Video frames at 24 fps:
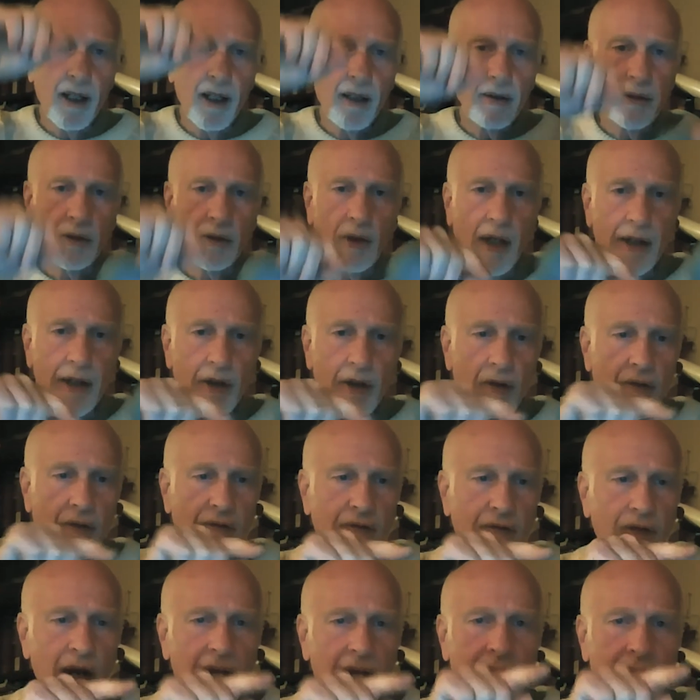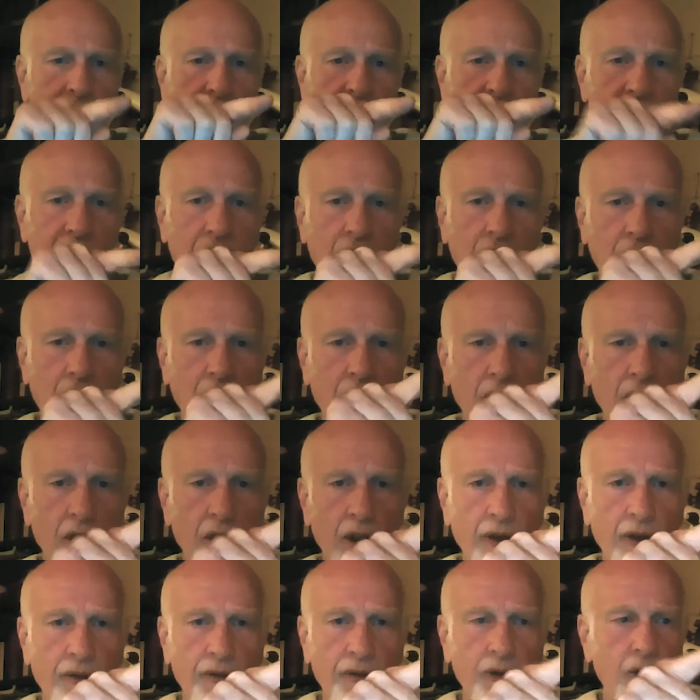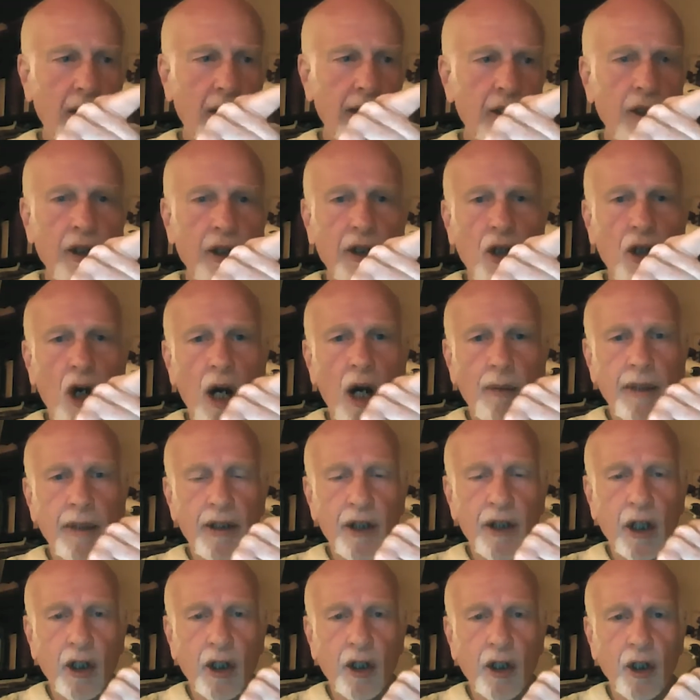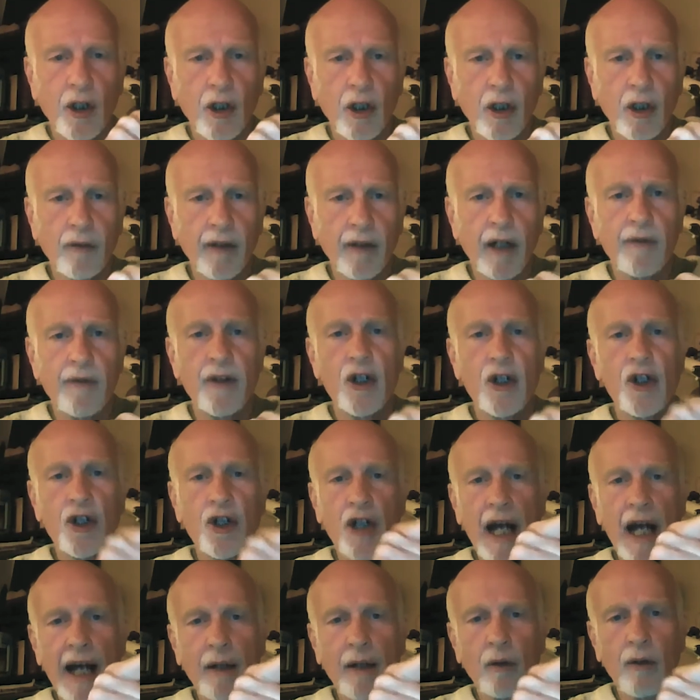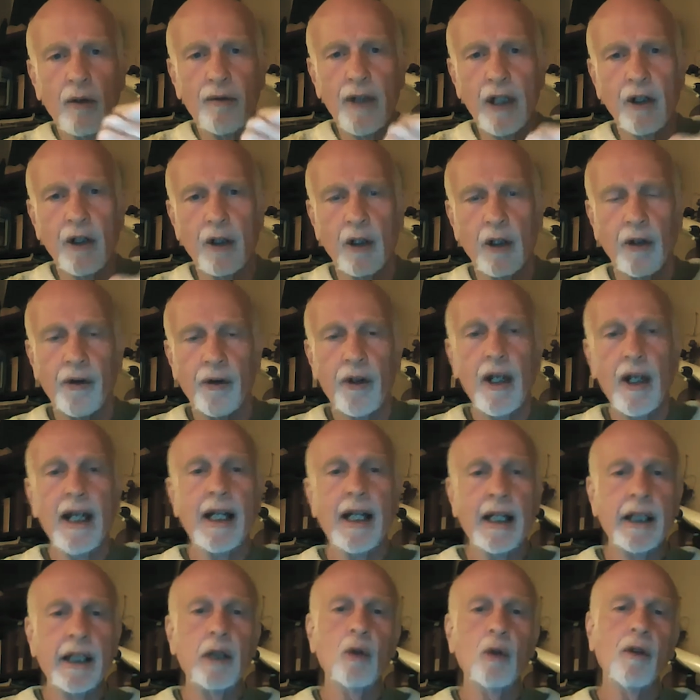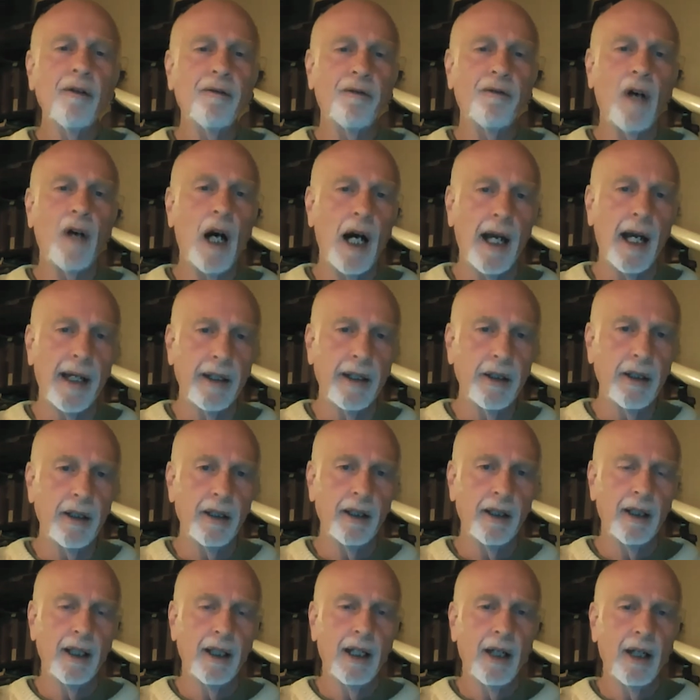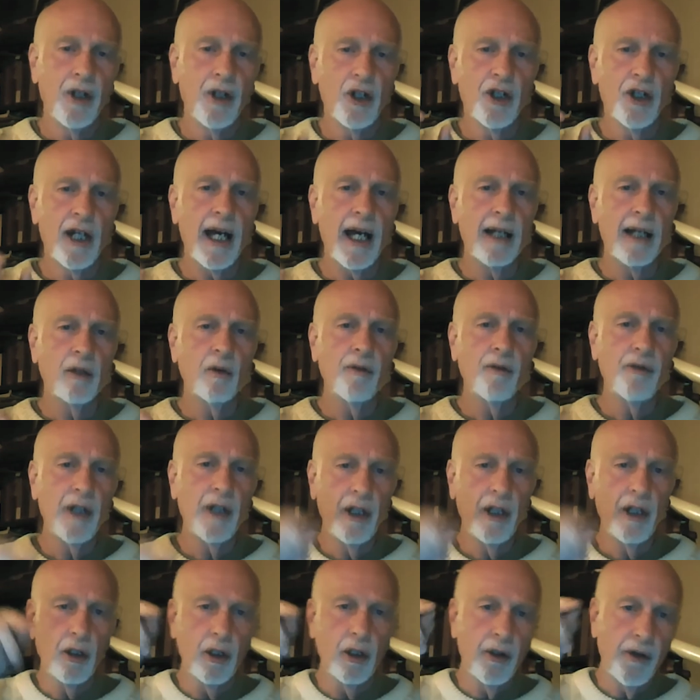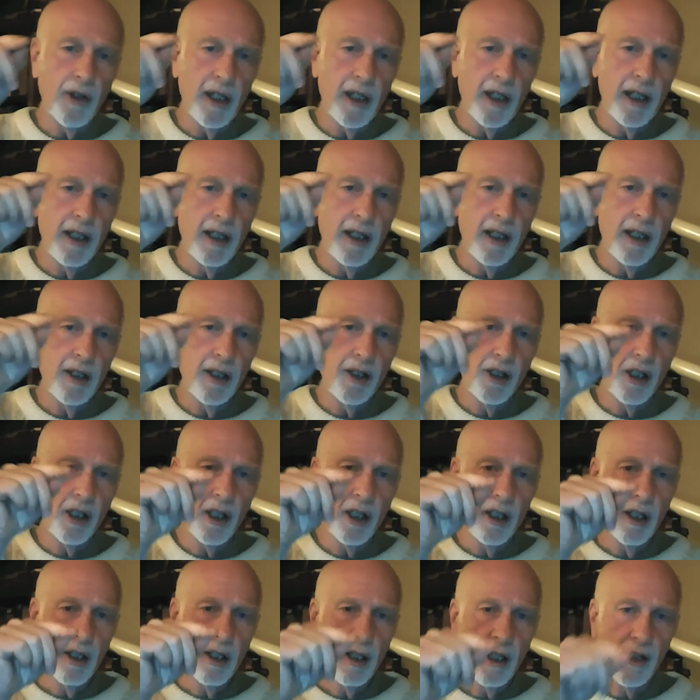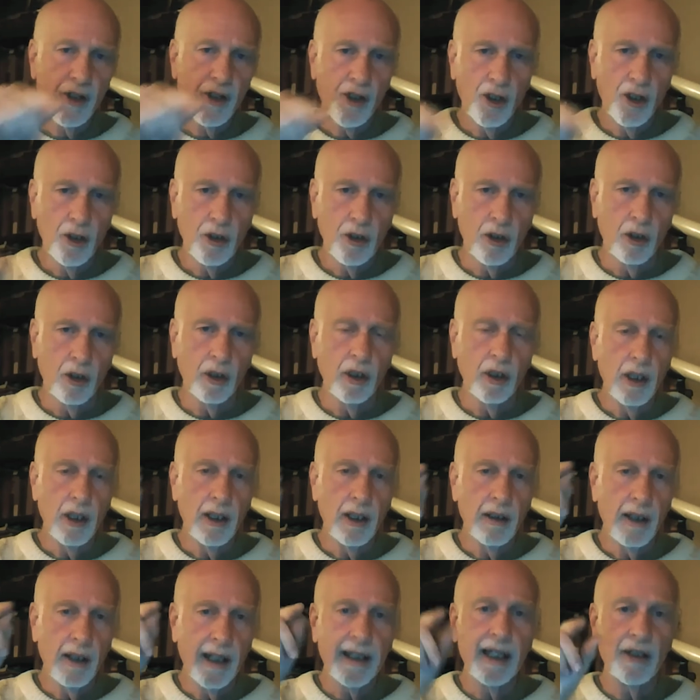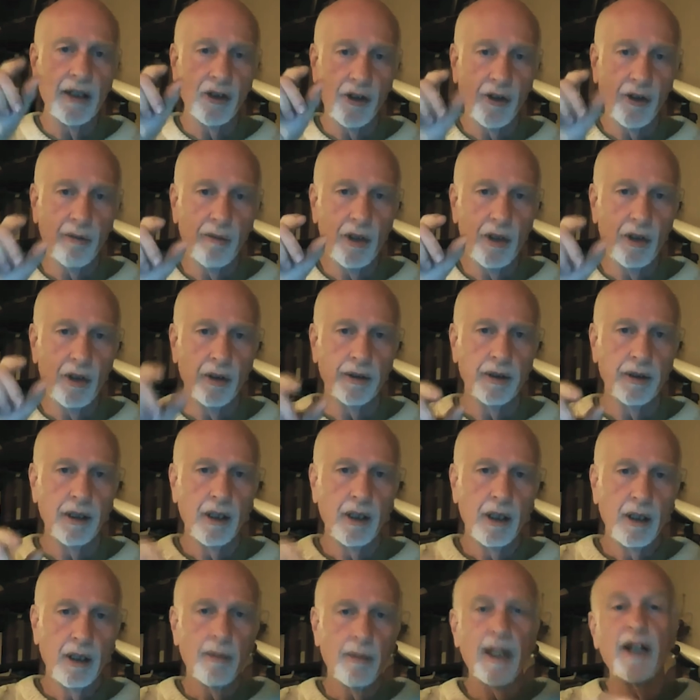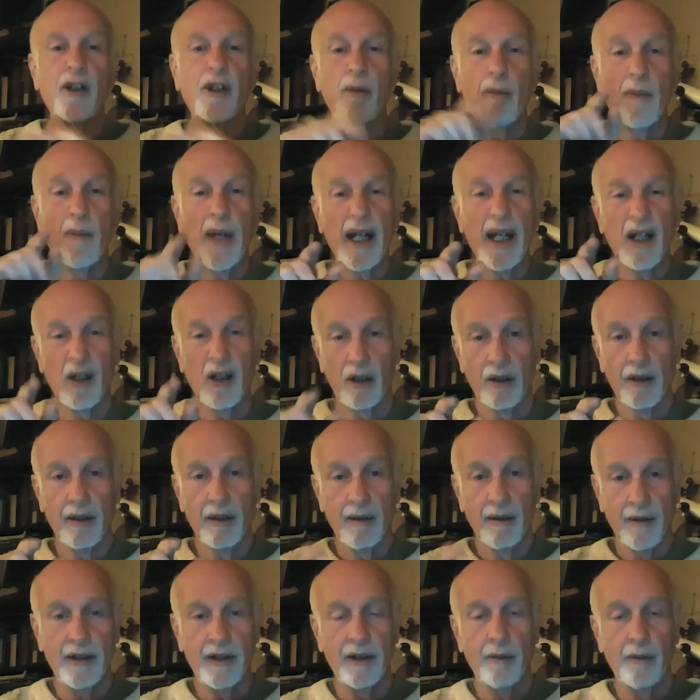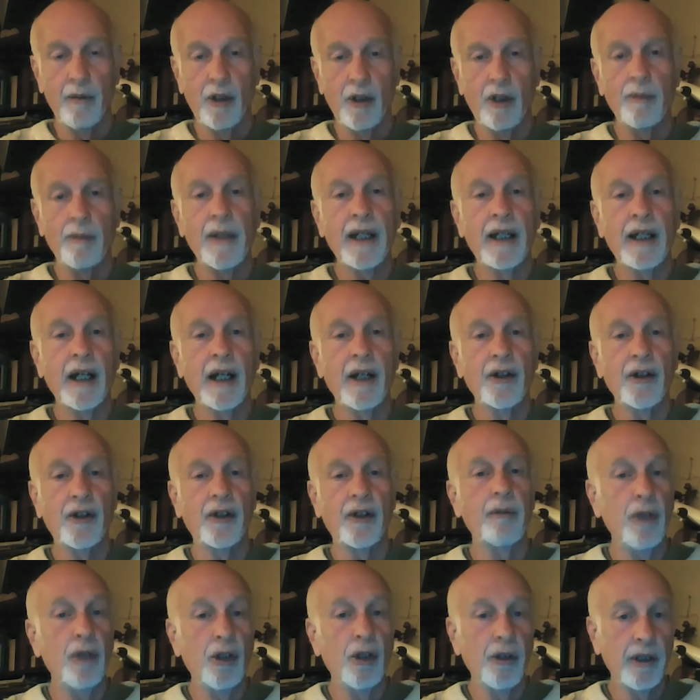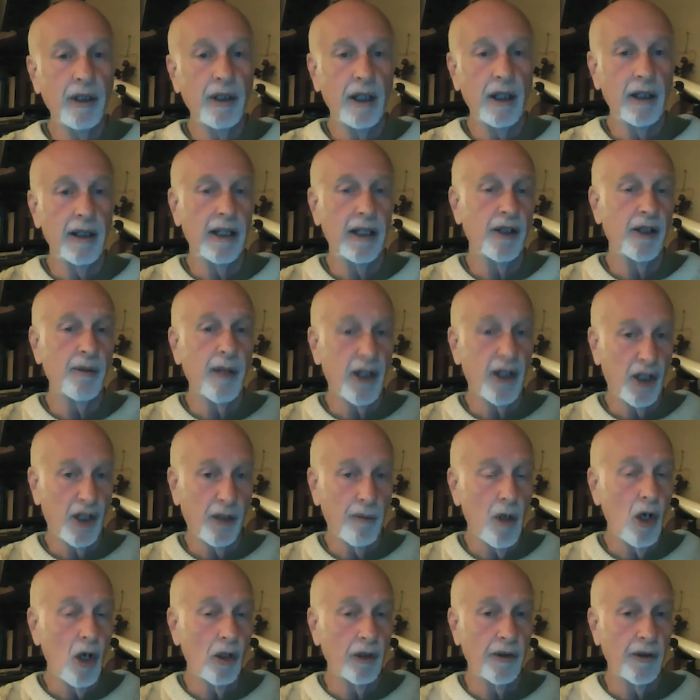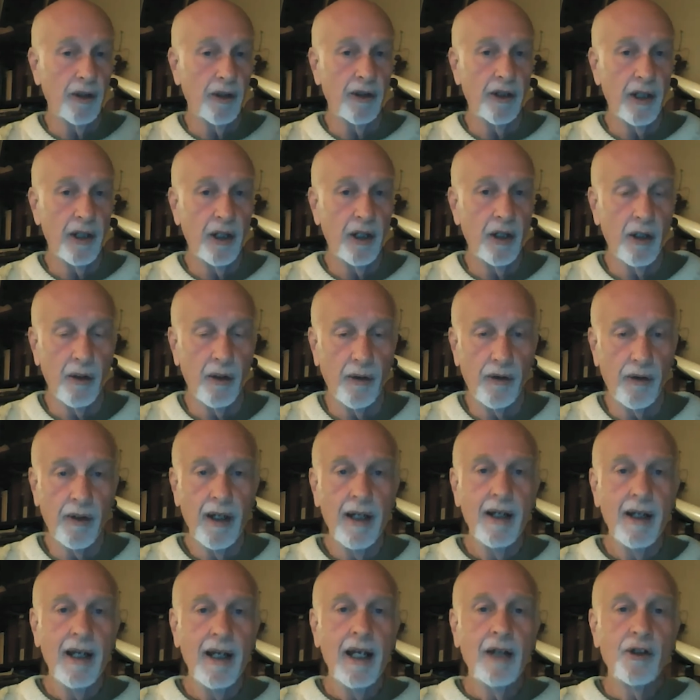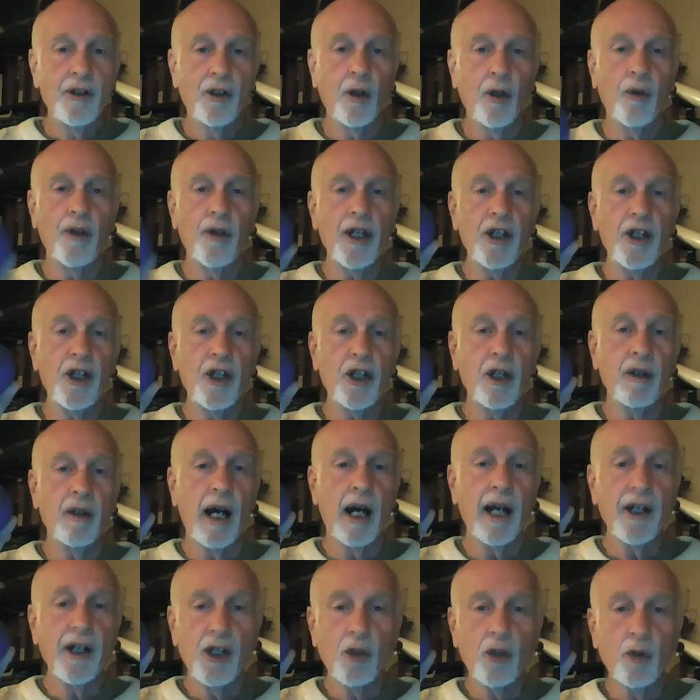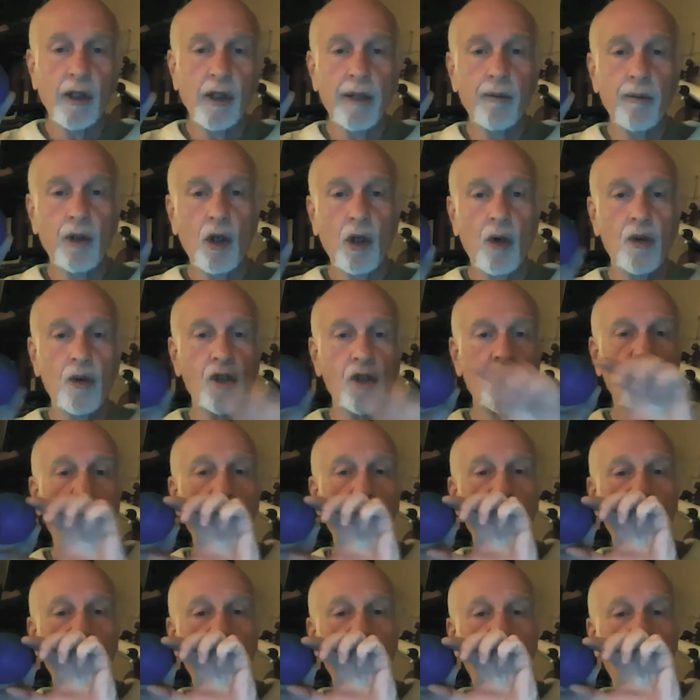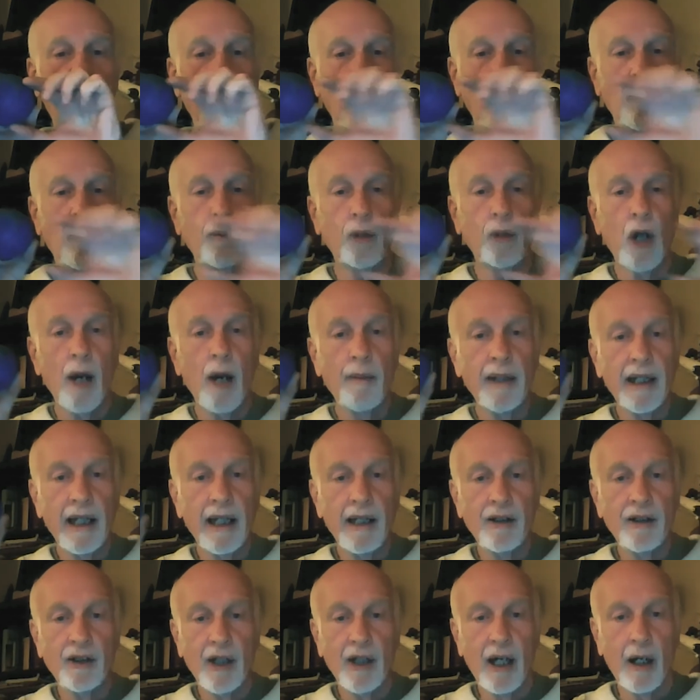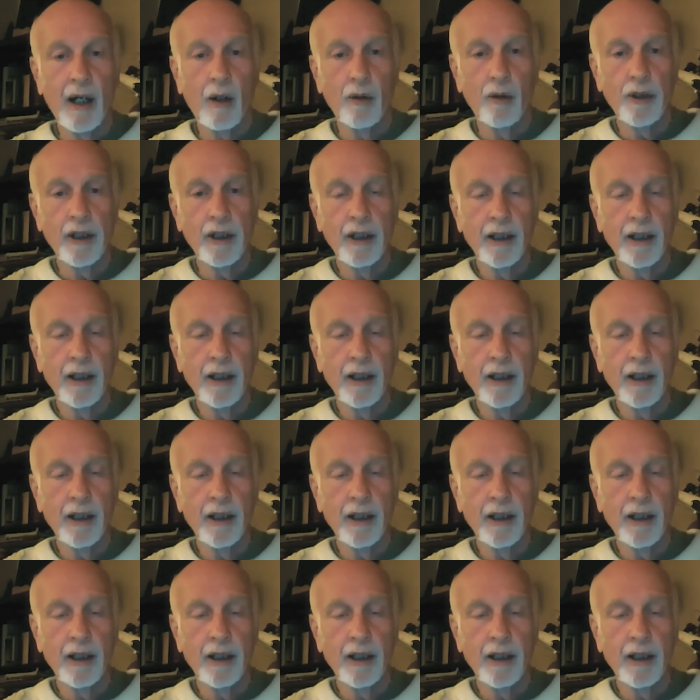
try to find the curve, try to copy the curve of the shadow of the earth, you'll find the shadow of the earth is a circle against the moon, but it's bigger than the moon because the moon is much smaller than the earth. So this ice cream cone shaped shadow propagates out